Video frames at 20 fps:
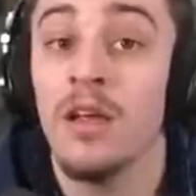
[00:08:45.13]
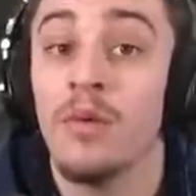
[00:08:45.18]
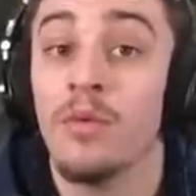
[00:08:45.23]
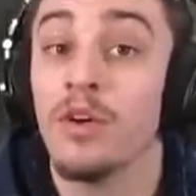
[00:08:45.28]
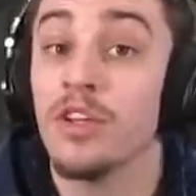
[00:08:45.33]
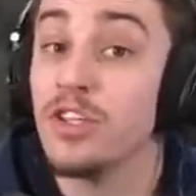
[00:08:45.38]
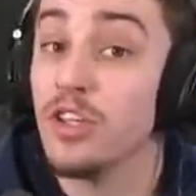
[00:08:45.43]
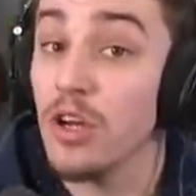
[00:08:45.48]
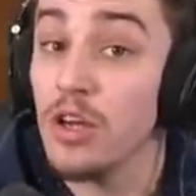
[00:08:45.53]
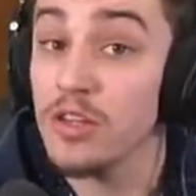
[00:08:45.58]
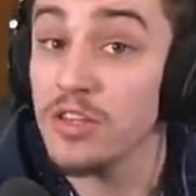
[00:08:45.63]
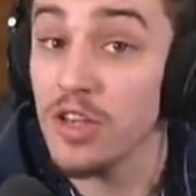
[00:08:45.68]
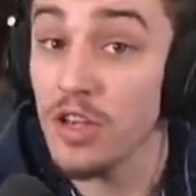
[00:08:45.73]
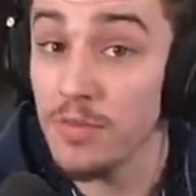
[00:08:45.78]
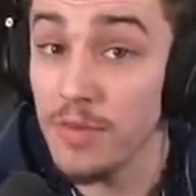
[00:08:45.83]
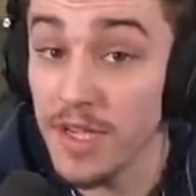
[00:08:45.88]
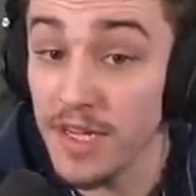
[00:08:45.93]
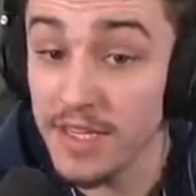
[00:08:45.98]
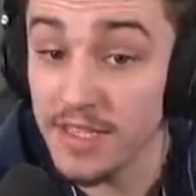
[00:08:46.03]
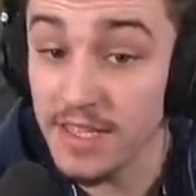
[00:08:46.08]
Which also
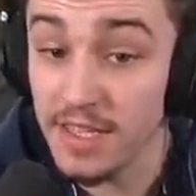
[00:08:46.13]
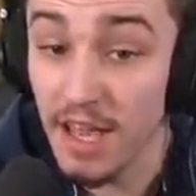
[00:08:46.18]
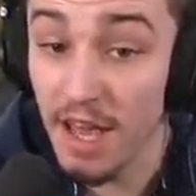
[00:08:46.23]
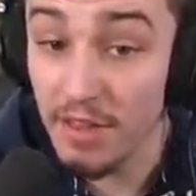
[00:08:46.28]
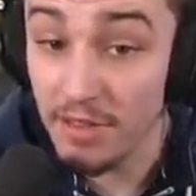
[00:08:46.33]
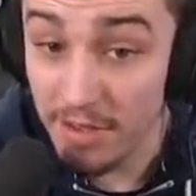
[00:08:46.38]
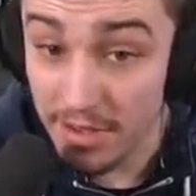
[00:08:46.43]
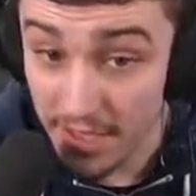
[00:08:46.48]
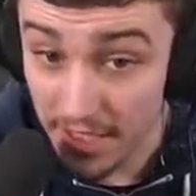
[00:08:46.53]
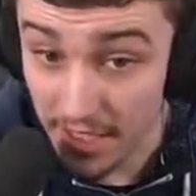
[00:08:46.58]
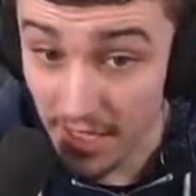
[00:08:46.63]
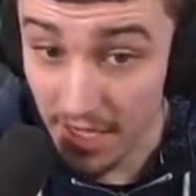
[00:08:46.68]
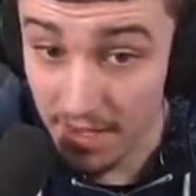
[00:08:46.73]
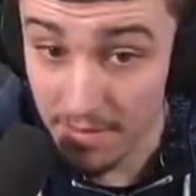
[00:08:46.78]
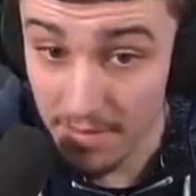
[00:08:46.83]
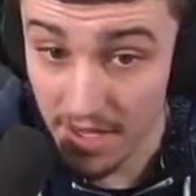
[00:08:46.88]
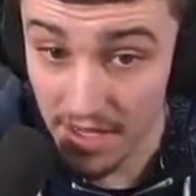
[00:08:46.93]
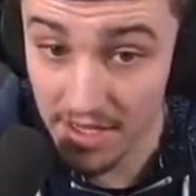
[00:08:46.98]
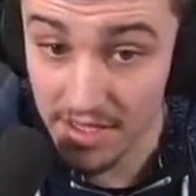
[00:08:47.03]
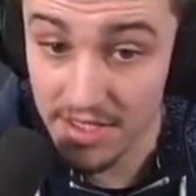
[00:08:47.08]
means the other thing I
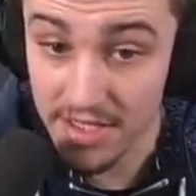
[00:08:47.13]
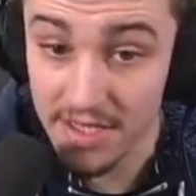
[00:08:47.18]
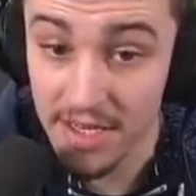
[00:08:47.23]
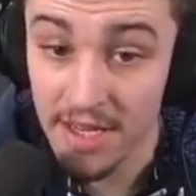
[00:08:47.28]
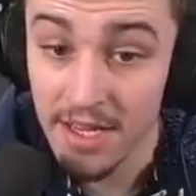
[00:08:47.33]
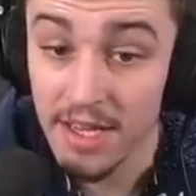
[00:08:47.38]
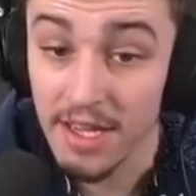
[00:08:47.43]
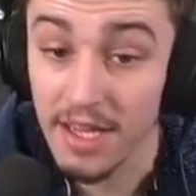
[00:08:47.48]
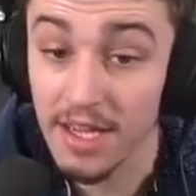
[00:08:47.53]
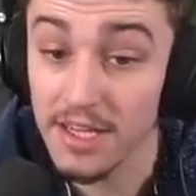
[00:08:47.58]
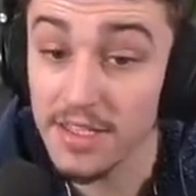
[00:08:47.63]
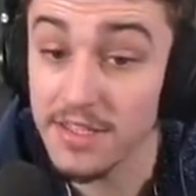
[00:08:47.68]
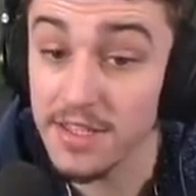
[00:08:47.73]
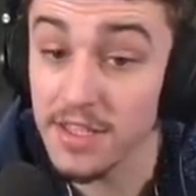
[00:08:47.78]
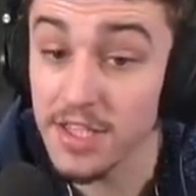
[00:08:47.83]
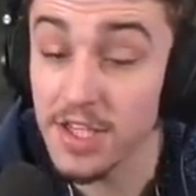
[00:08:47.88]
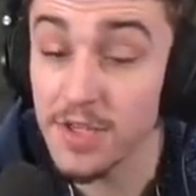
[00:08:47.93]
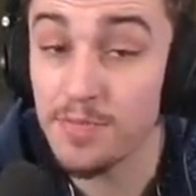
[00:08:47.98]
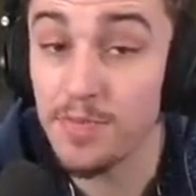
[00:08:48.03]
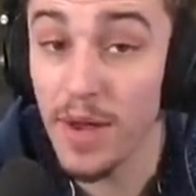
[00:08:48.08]
missed is the
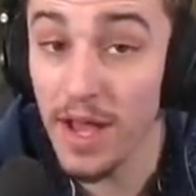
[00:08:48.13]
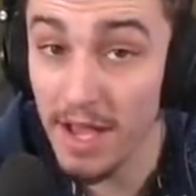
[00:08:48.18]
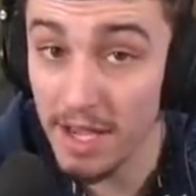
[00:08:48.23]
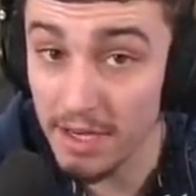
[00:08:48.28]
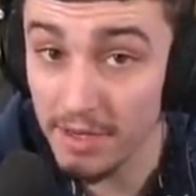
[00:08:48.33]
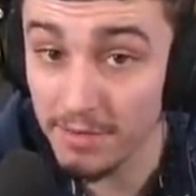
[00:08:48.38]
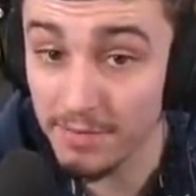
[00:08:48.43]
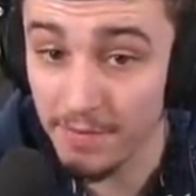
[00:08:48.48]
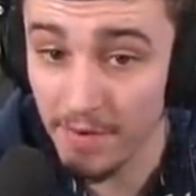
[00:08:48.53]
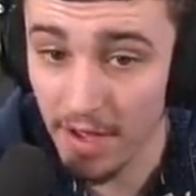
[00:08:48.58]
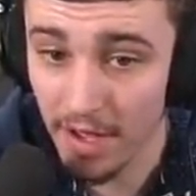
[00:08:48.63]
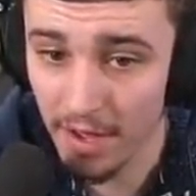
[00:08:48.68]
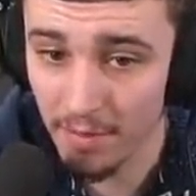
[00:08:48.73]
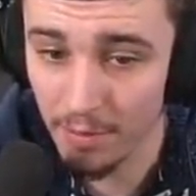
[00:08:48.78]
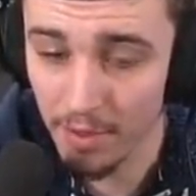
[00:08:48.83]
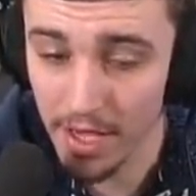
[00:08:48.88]
spider farm.